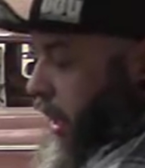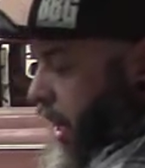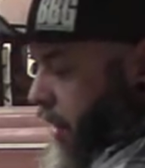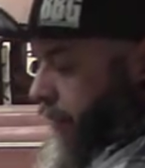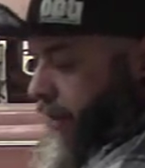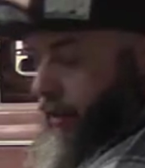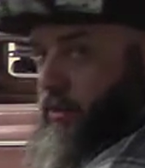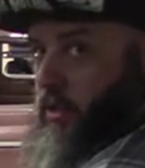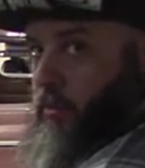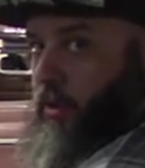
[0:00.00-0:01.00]
Everything's
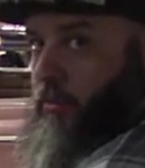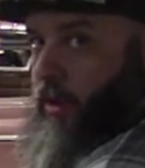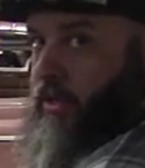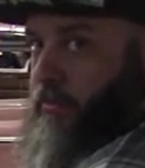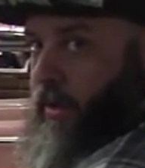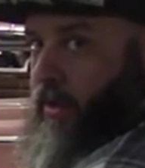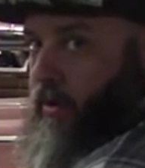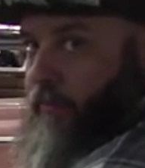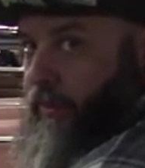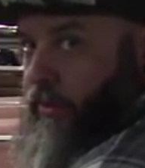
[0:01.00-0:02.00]
going to be much better if we